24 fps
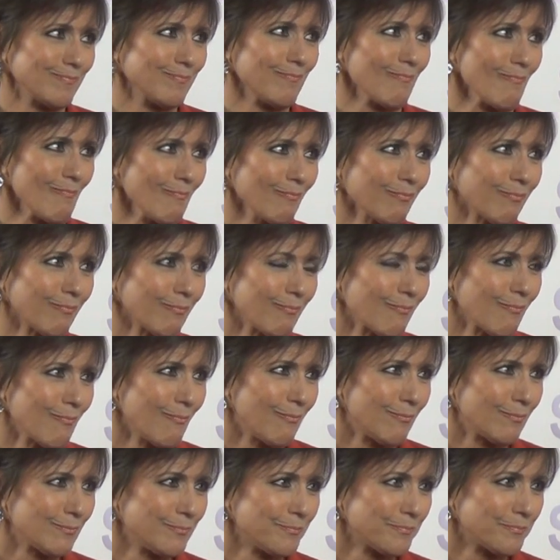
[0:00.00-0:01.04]

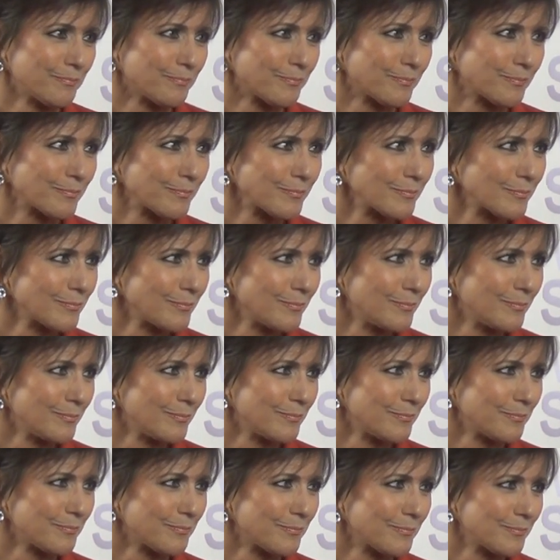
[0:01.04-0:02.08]

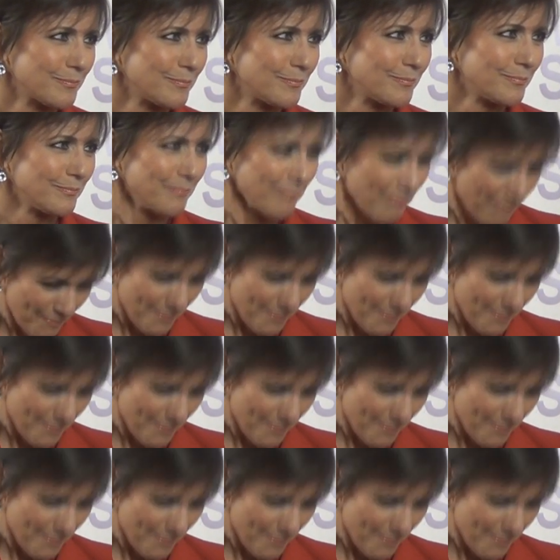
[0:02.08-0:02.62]
(silent)